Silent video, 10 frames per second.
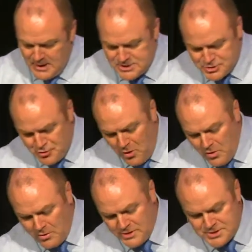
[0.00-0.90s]

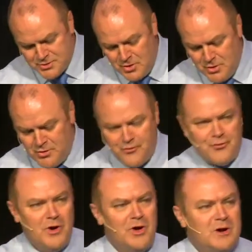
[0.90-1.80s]
stronger and stronger
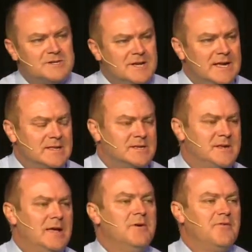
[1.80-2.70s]
drugs to get the
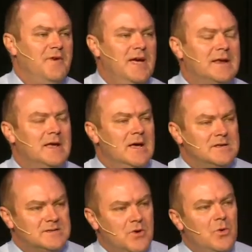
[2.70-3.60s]
same effect,
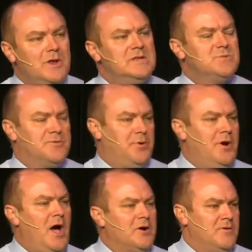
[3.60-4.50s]
so it is with
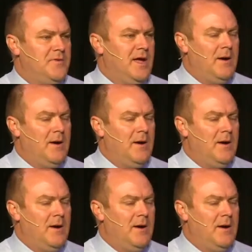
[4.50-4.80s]
pornography.